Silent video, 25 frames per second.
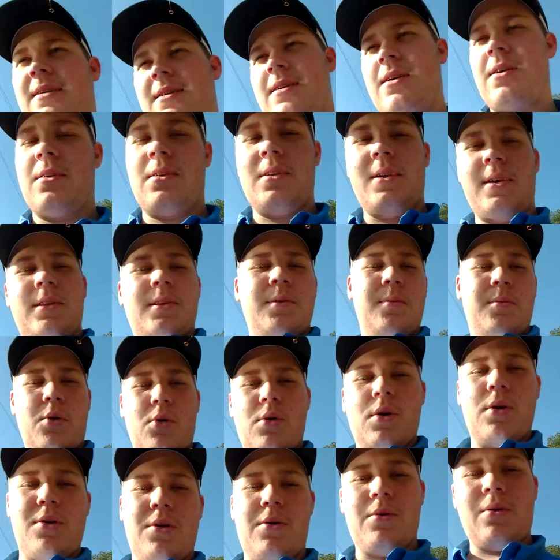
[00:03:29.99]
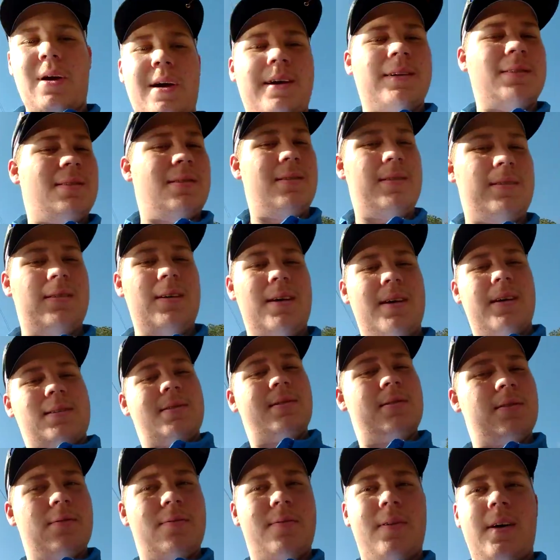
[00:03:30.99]
early in the morning, around
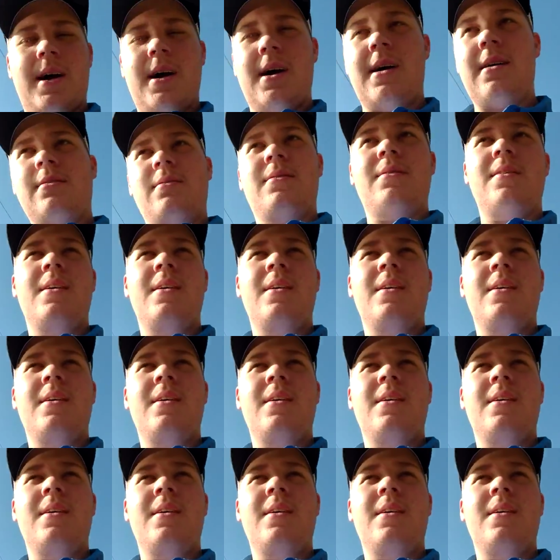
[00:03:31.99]
6 or 5,